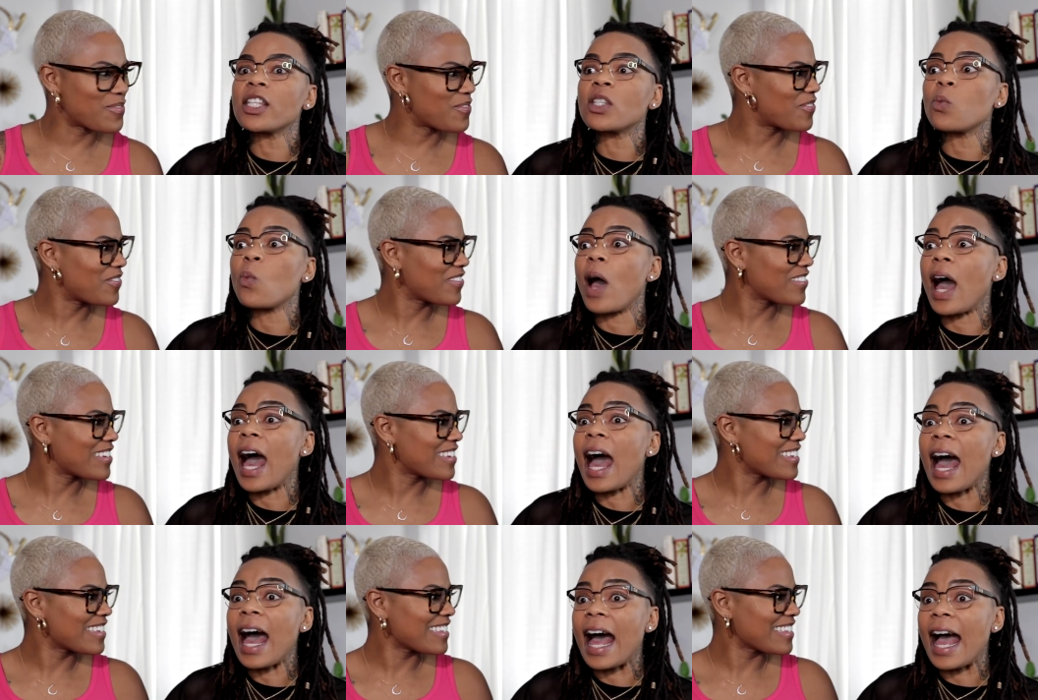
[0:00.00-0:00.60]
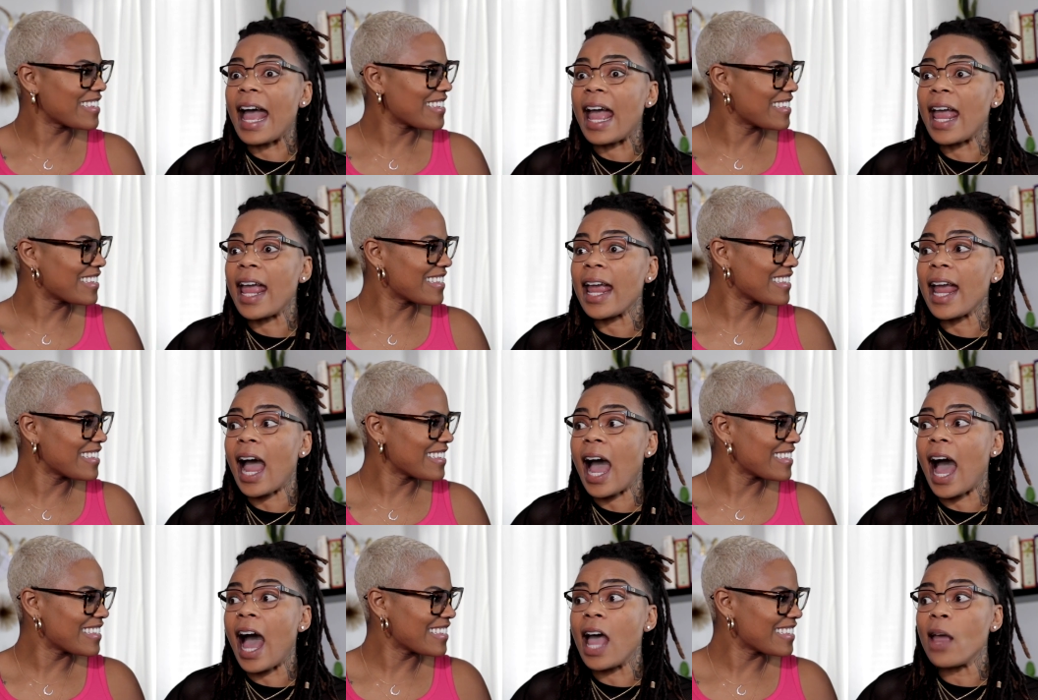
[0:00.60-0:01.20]
Speaker 1: is
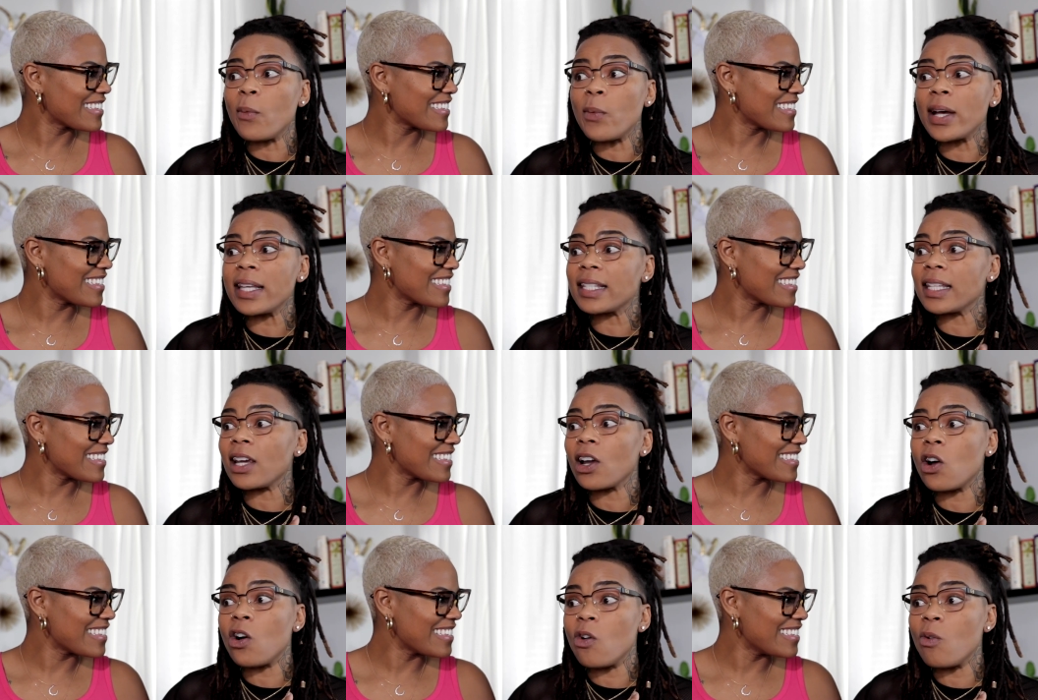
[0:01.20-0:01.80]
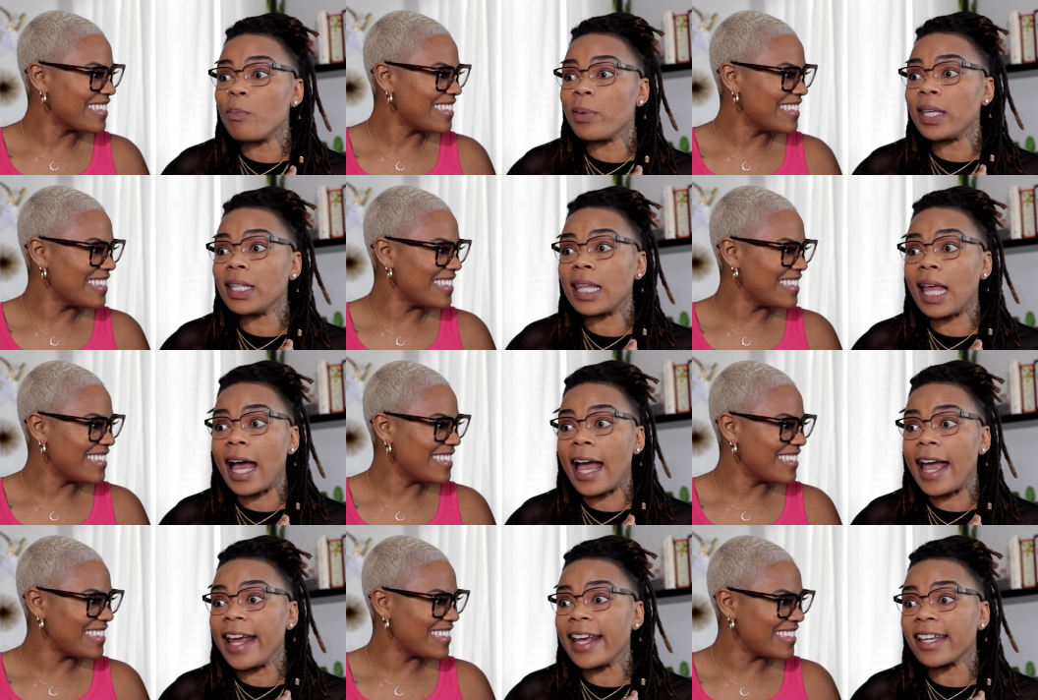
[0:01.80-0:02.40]
why I wasn't gonna be
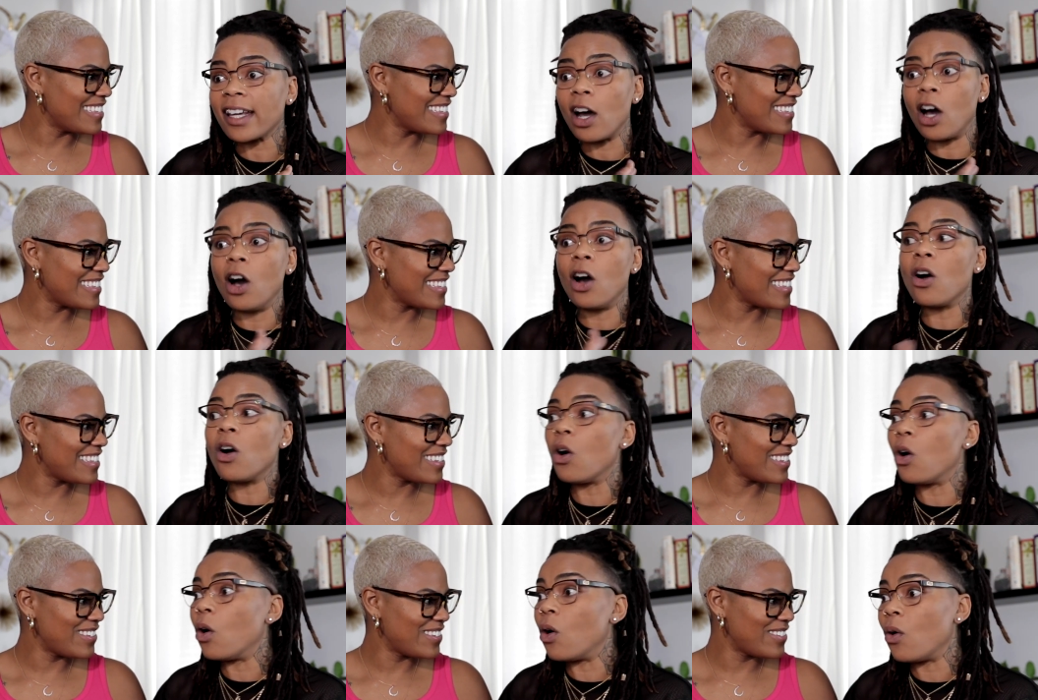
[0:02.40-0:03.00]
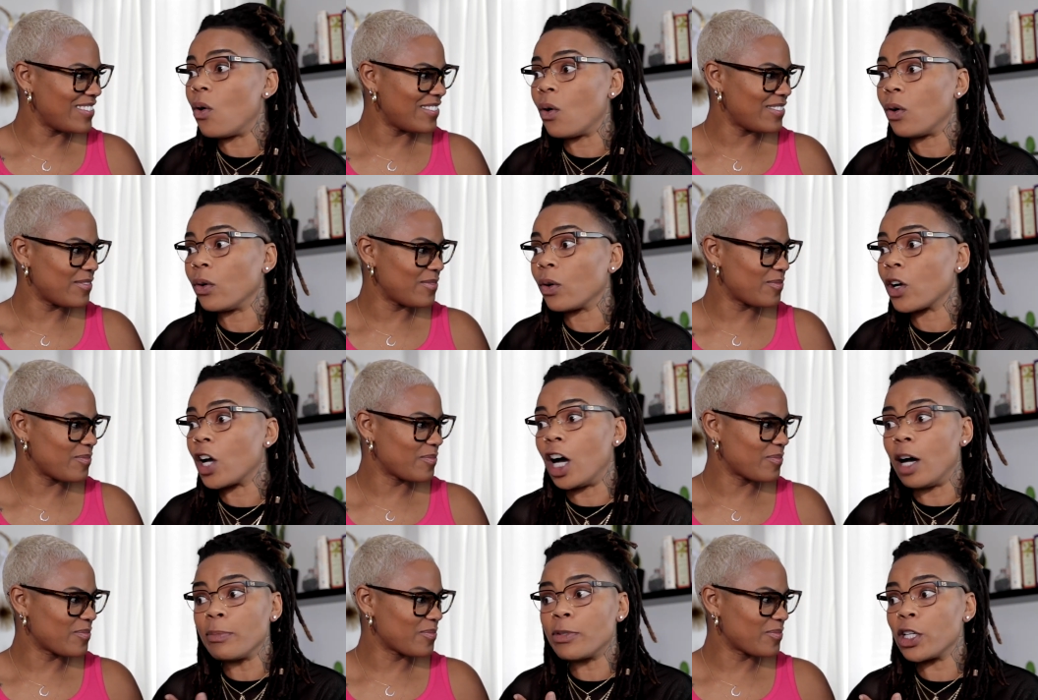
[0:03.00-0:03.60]
like,
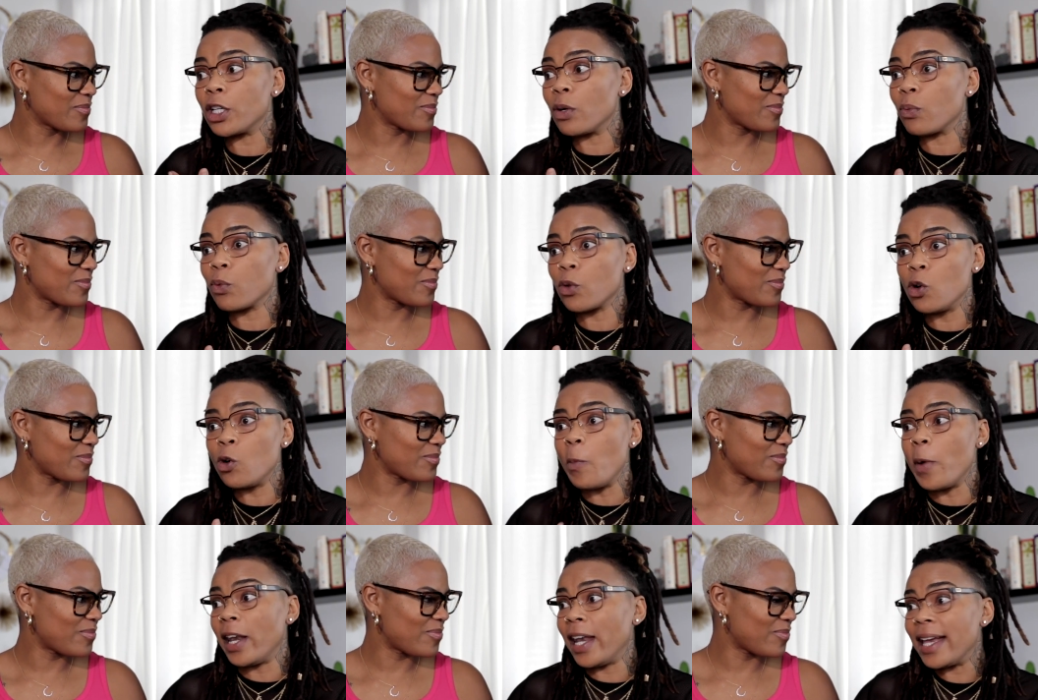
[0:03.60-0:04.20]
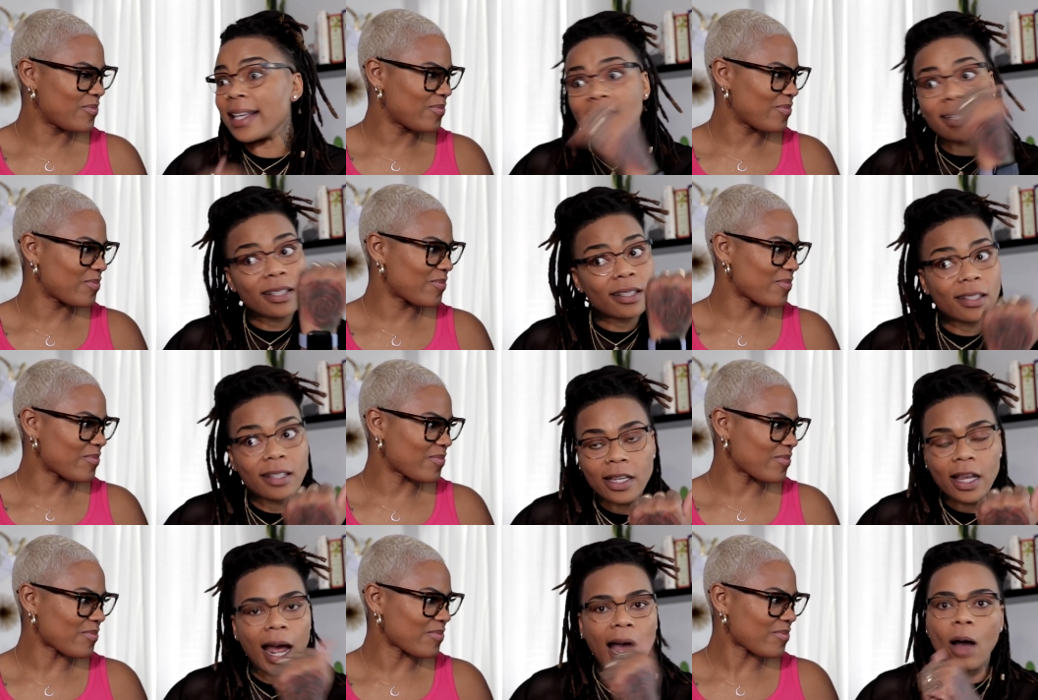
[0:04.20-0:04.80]
oh, come to the room and
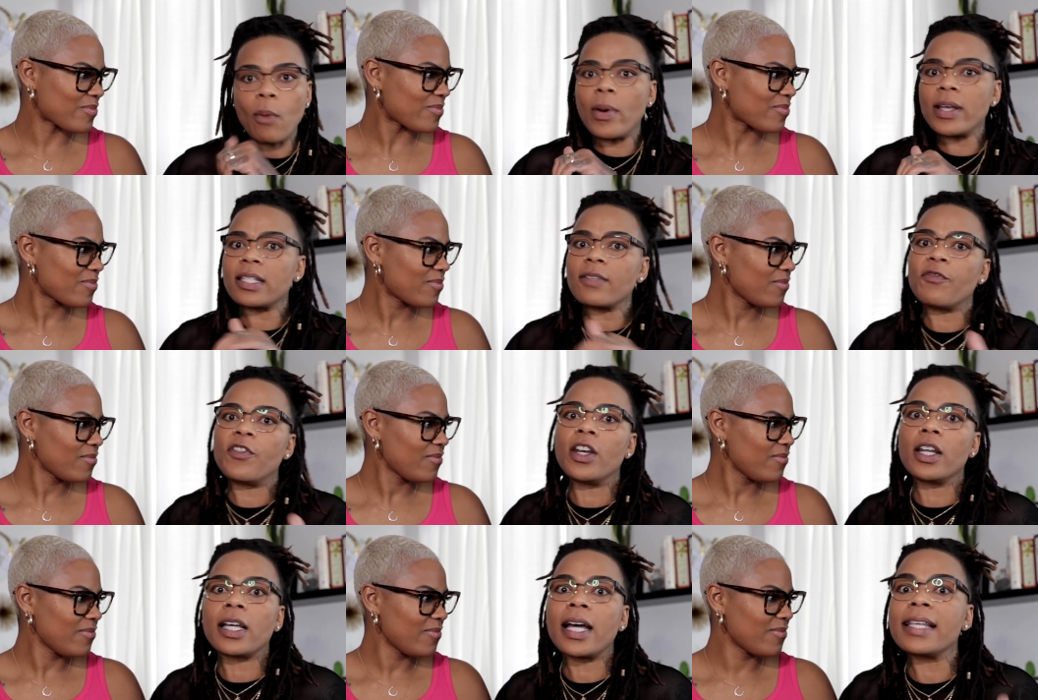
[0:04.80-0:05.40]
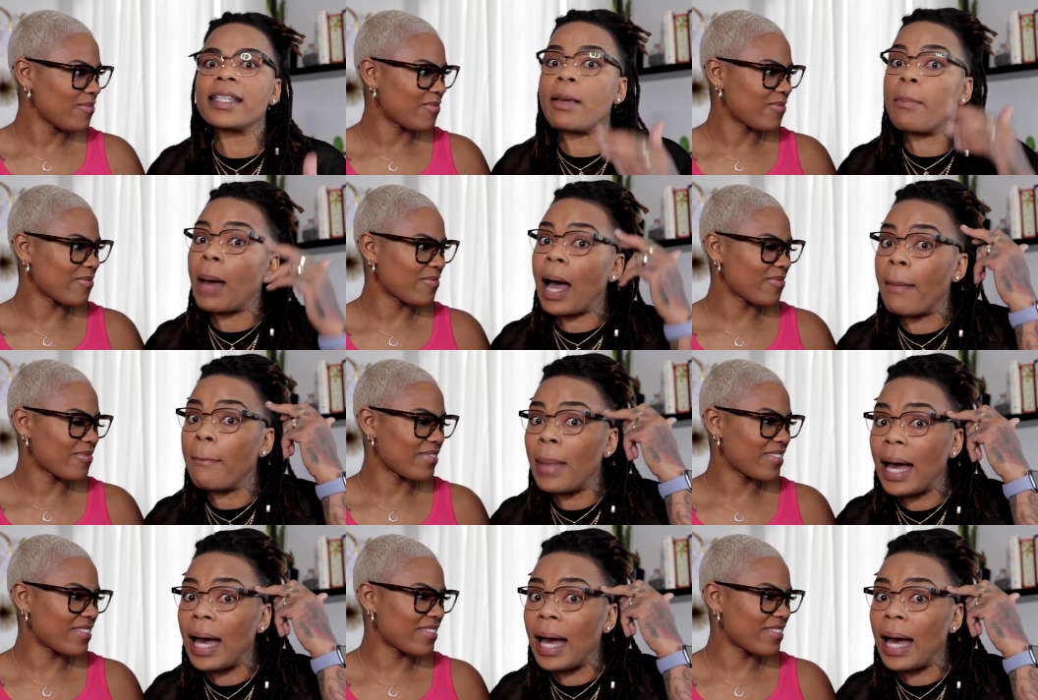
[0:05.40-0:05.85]
let's. I wasn't finna because in my